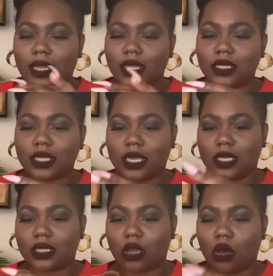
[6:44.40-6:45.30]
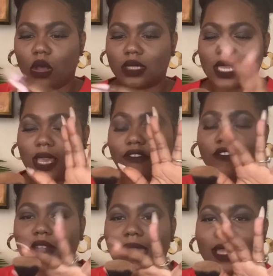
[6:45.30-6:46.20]
this is called a
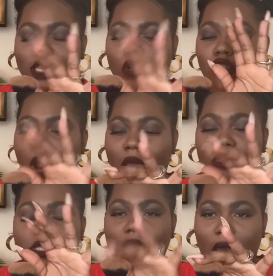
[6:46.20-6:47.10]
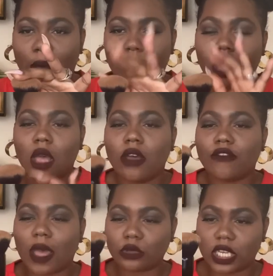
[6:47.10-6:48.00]
flat, a round top
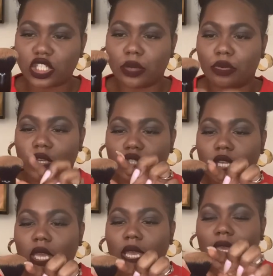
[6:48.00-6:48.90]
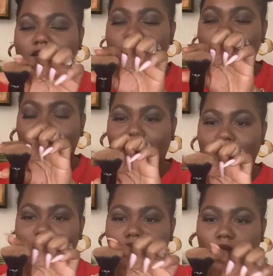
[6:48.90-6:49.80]
foundation brush. It's
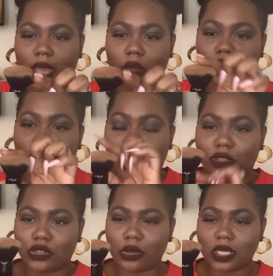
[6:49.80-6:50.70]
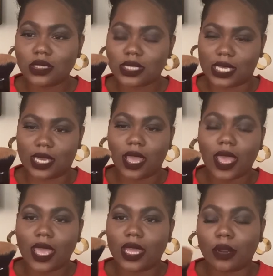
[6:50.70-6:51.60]
slightly round, as you can see.
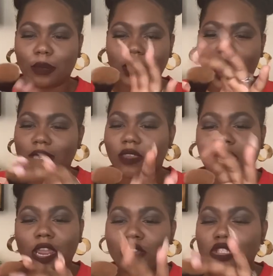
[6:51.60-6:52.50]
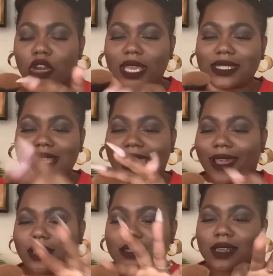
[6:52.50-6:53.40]
It apply, the hairs are
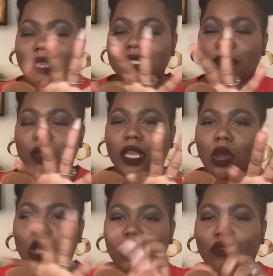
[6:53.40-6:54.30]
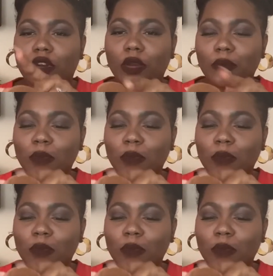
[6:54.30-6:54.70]
intact. It's not spreading all over.